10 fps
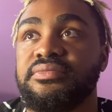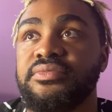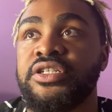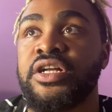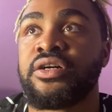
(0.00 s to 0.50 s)

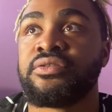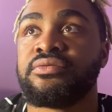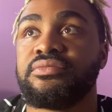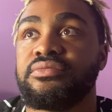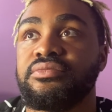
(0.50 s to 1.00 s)
you
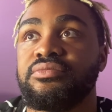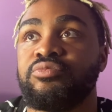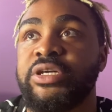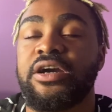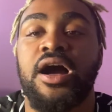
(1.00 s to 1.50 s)
know,
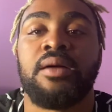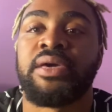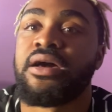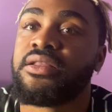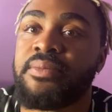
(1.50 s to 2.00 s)
we
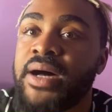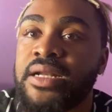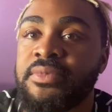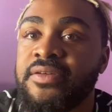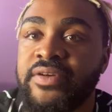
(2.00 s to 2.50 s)
comment on the
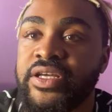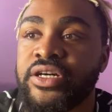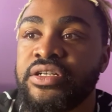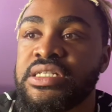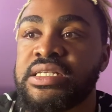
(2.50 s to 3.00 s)
bottom of the
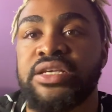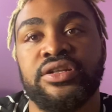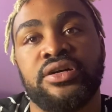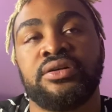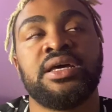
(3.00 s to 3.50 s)
video and say, you
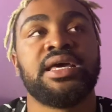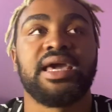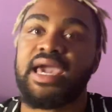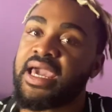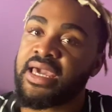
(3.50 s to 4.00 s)
know,
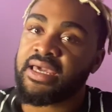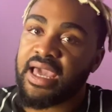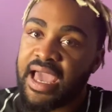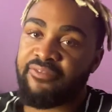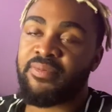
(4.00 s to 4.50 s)
hey,
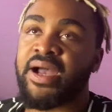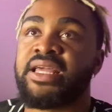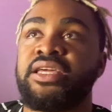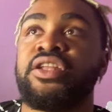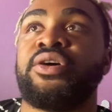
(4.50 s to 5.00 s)
everybody,
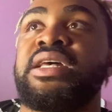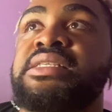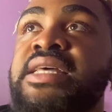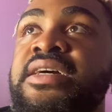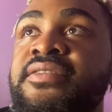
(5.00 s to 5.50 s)
you know,
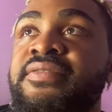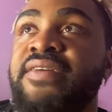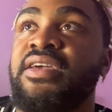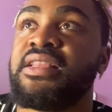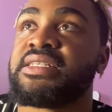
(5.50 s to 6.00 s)
instead of
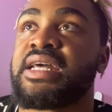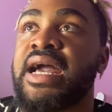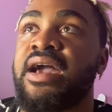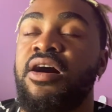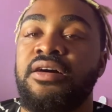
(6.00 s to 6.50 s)
giving this
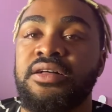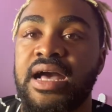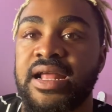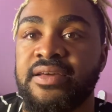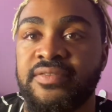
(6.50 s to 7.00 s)
guy all
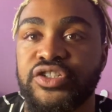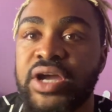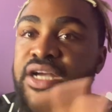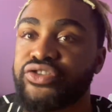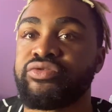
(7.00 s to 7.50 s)
kind of
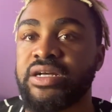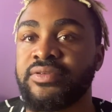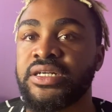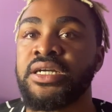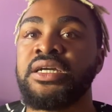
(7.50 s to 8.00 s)
attraction or
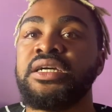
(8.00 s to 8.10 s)
whatever,